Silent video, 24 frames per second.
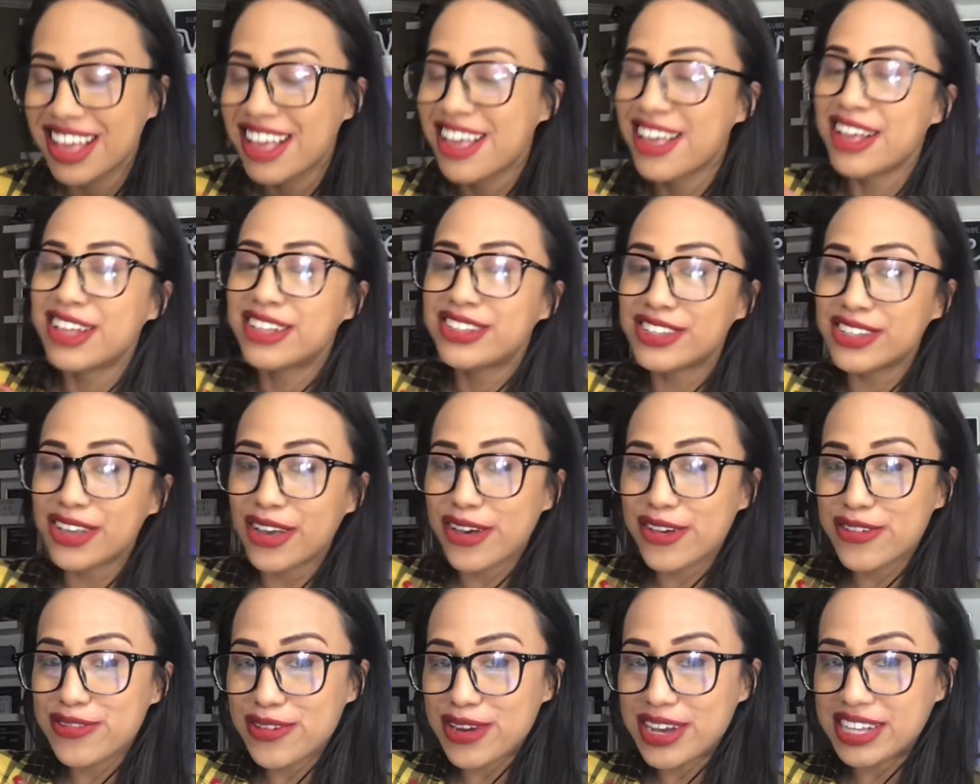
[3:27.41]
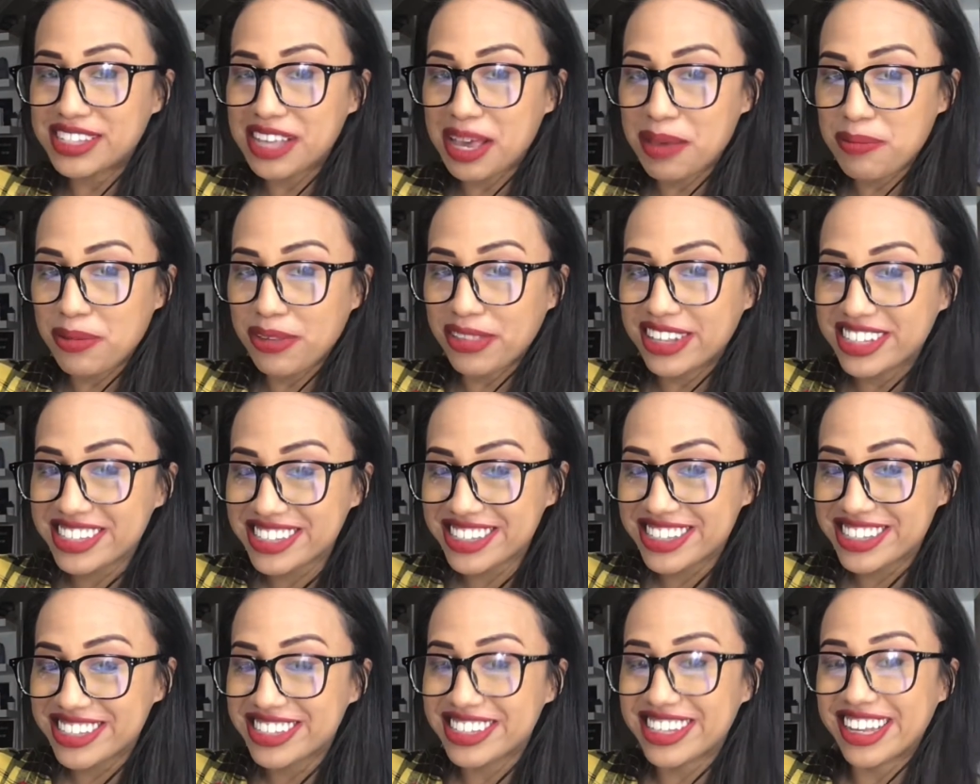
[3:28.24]
So for example, this
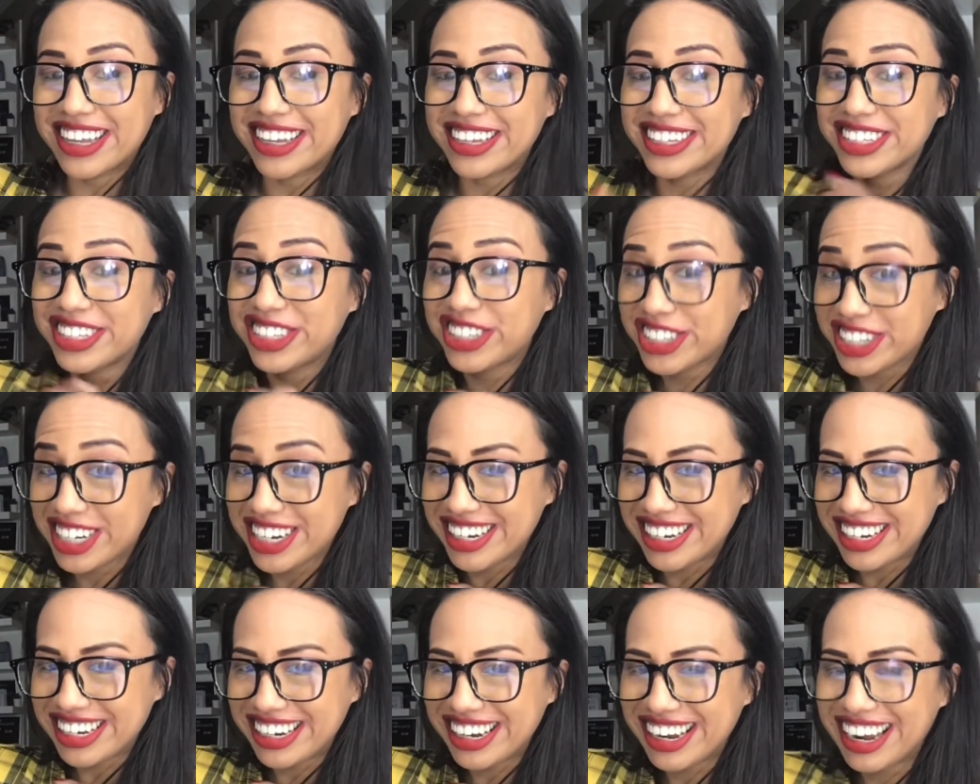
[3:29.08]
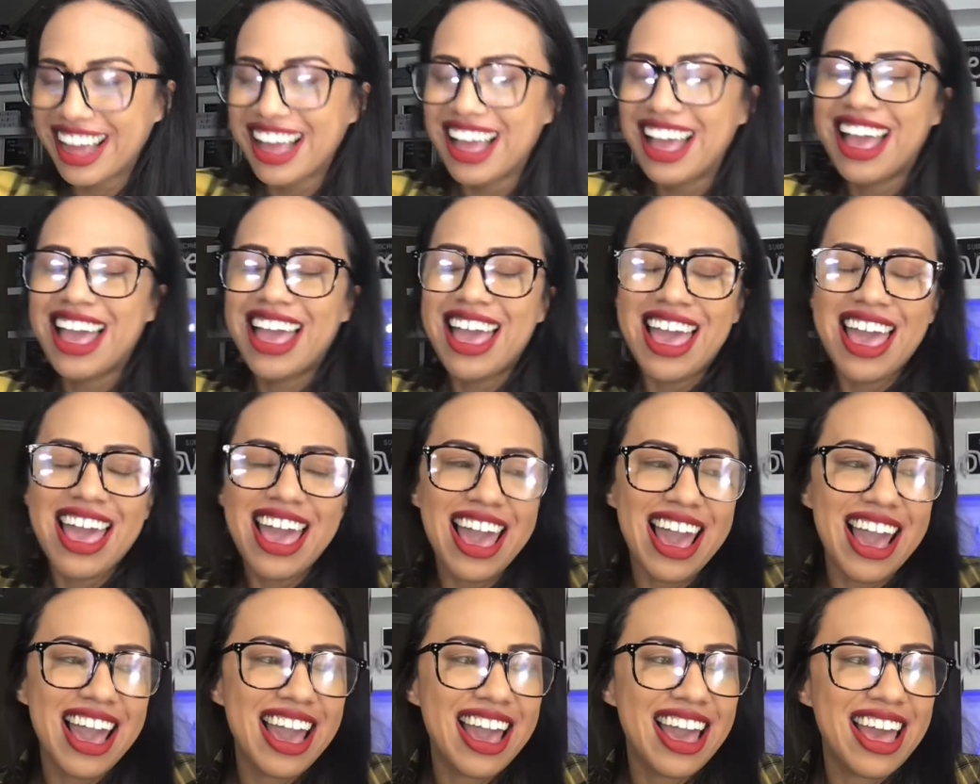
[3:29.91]
is Shein,
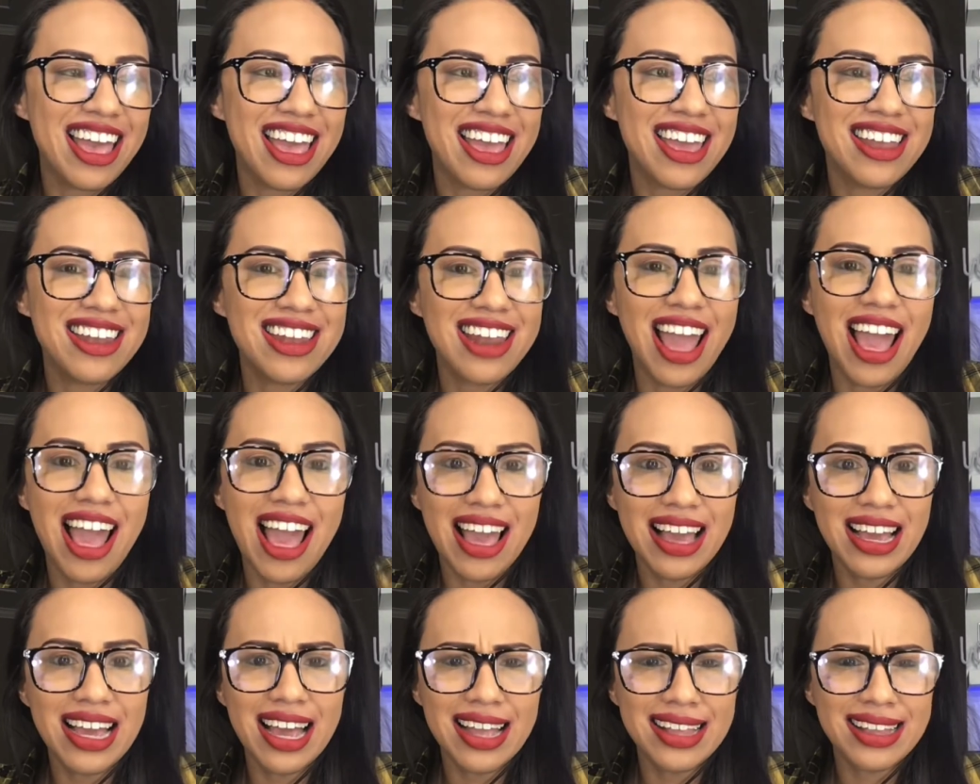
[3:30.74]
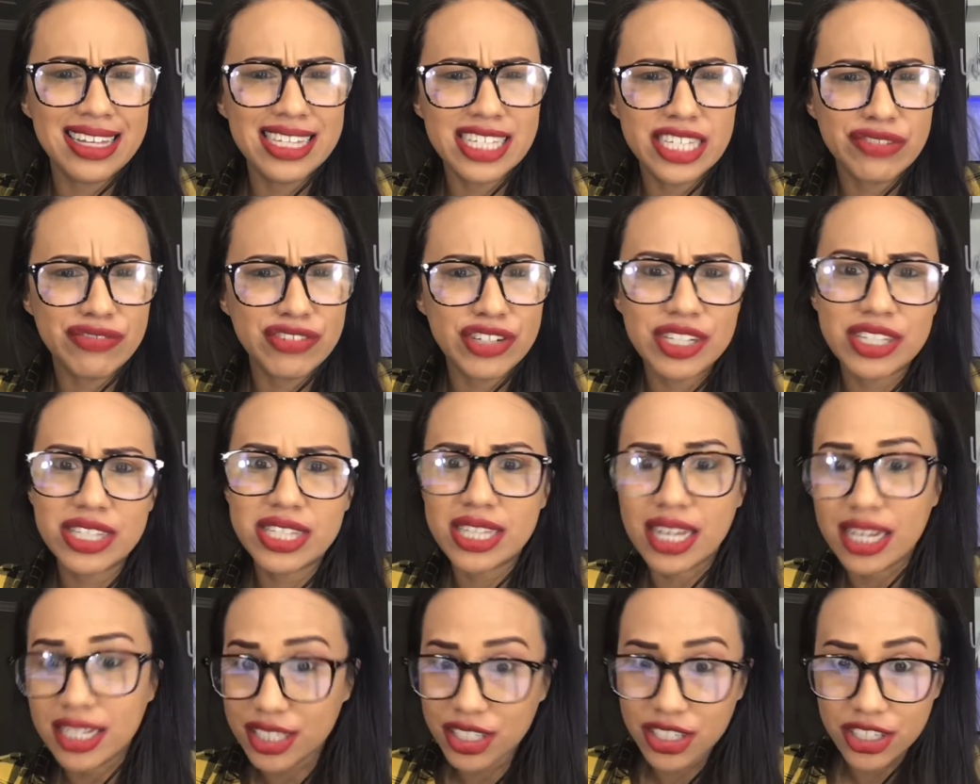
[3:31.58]
and I got this for
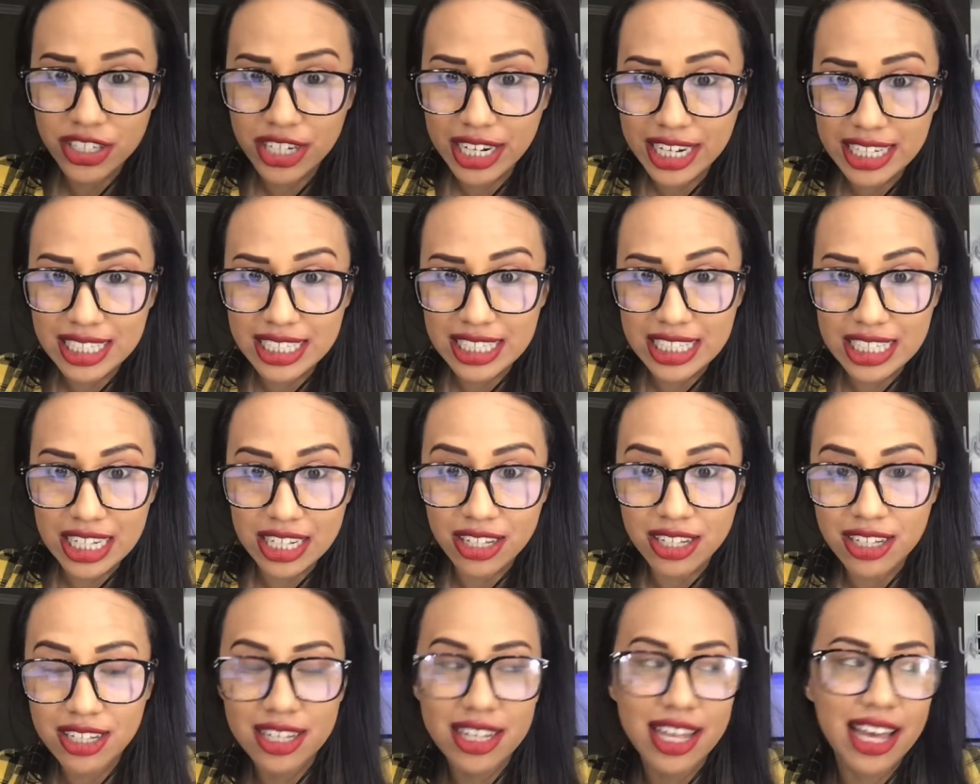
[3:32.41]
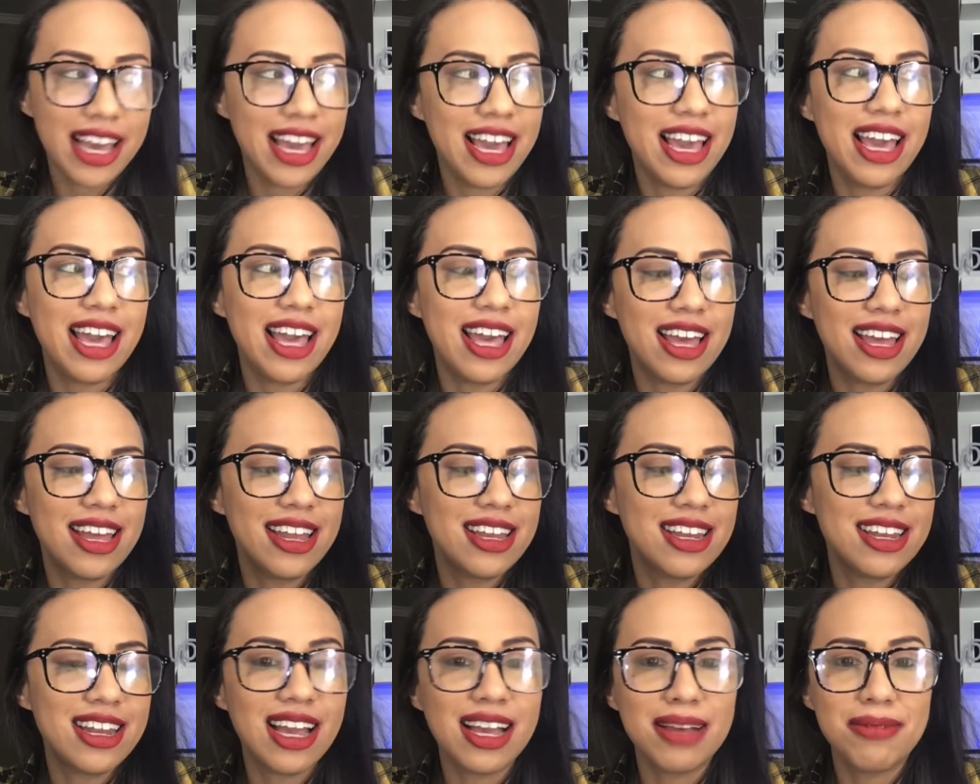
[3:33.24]
such a great deal,
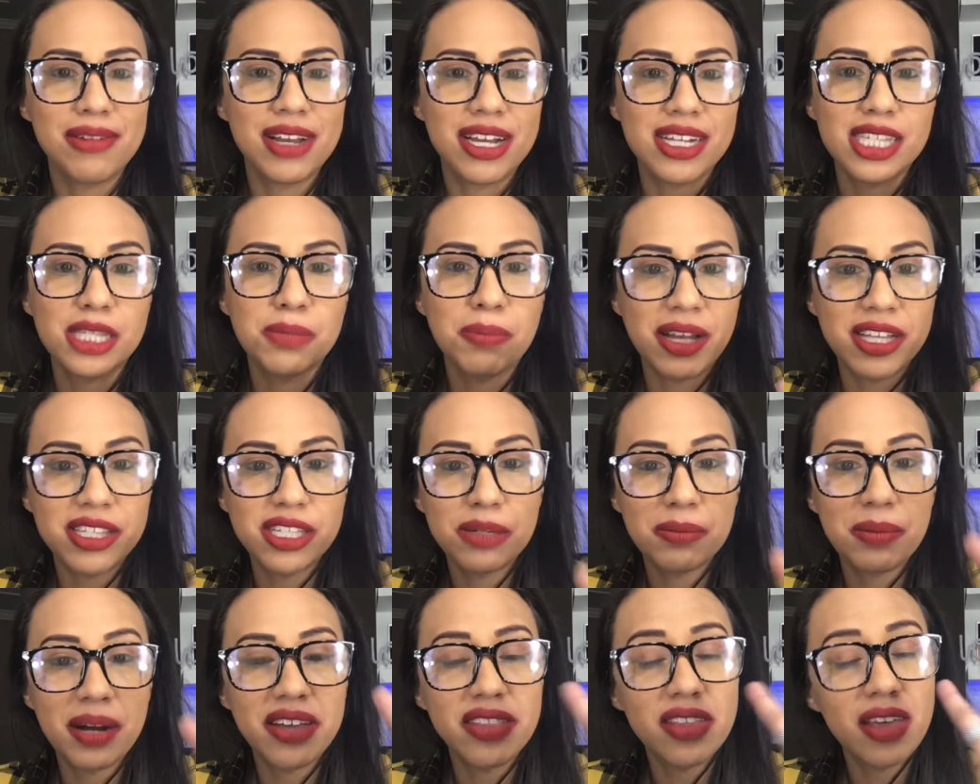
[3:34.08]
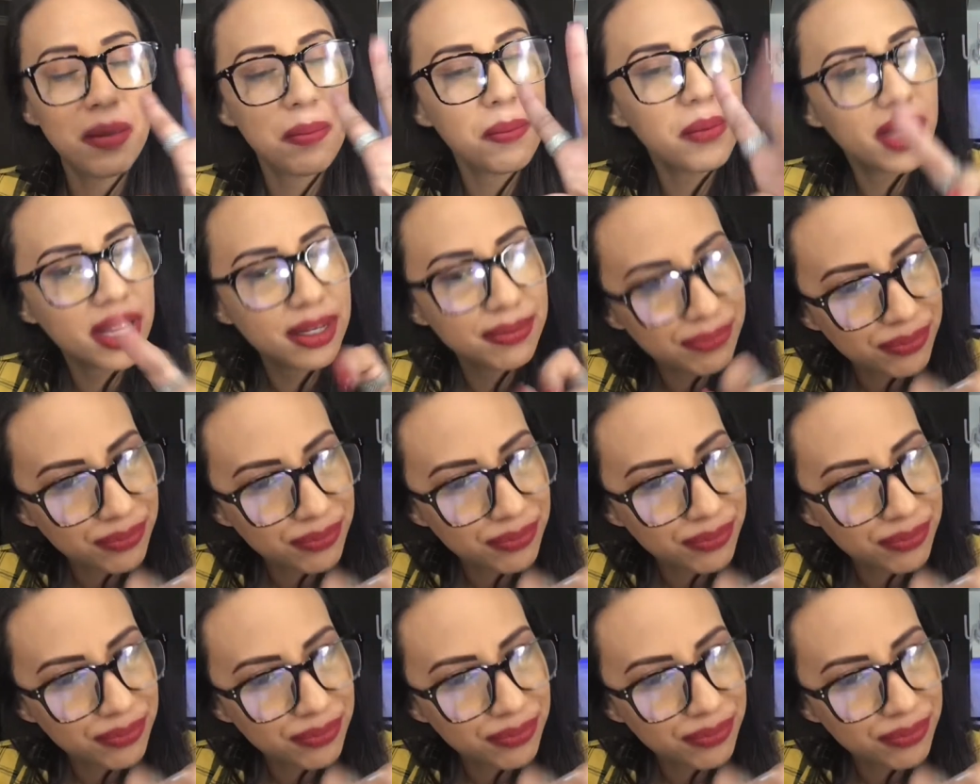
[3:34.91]
and I'm not sponsored by them, but